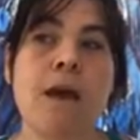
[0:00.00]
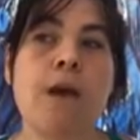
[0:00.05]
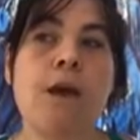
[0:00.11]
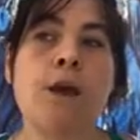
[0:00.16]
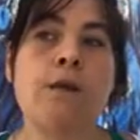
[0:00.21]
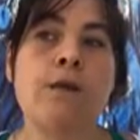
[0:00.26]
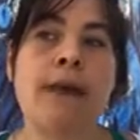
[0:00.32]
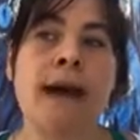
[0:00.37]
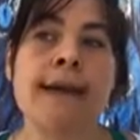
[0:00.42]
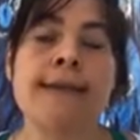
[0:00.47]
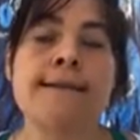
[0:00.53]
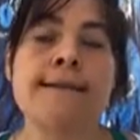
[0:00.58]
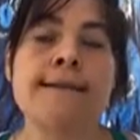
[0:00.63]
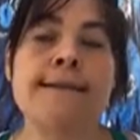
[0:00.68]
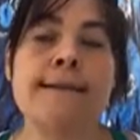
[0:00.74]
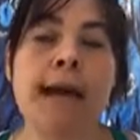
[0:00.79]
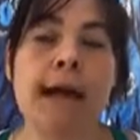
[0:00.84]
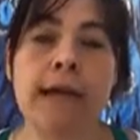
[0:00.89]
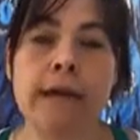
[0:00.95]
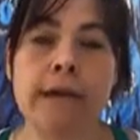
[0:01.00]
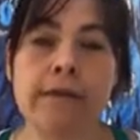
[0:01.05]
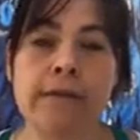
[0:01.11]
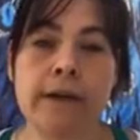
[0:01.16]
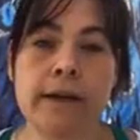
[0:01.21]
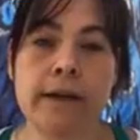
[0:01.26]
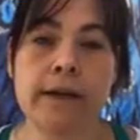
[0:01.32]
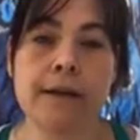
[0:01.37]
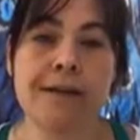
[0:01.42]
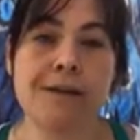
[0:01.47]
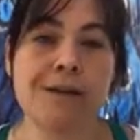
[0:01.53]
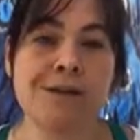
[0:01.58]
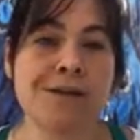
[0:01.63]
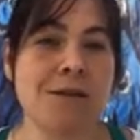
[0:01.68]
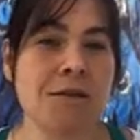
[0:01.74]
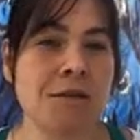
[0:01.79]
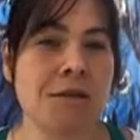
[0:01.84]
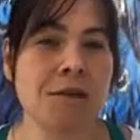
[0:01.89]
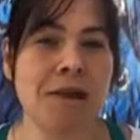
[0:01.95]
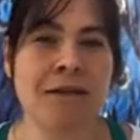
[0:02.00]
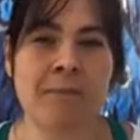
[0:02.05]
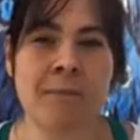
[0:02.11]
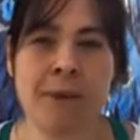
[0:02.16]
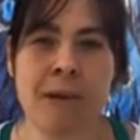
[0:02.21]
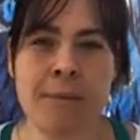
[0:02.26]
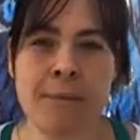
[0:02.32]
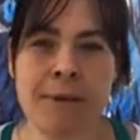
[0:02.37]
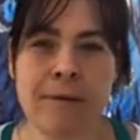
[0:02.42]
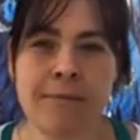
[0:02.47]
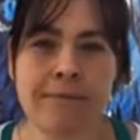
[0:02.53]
that's a sign of unconditional love, baby.